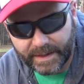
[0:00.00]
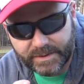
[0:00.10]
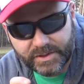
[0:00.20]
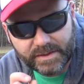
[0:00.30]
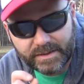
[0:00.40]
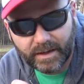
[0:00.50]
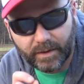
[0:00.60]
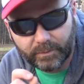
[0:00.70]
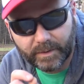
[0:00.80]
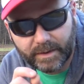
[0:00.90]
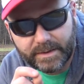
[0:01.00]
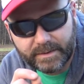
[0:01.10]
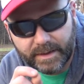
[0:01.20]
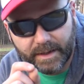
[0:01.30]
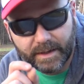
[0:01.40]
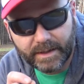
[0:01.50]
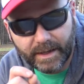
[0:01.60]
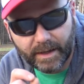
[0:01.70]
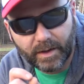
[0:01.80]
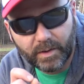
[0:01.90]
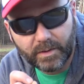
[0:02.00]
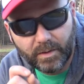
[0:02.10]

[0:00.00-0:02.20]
It's just a really thin yellow